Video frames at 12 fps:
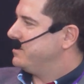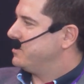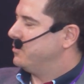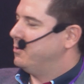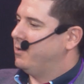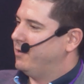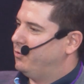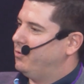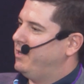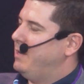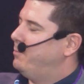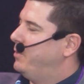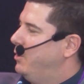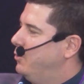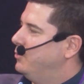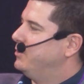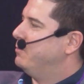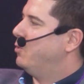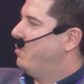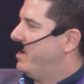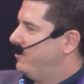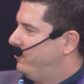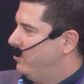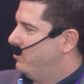so you have to keep low the
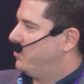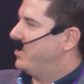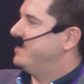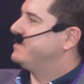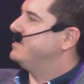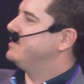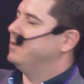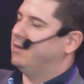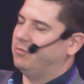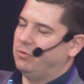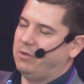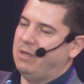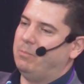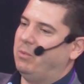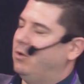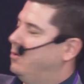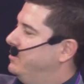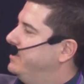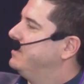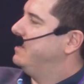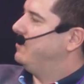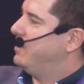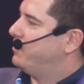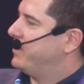mobile phone prices, you have to keep low the
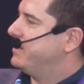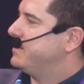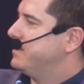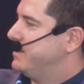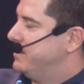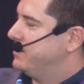TV prices, and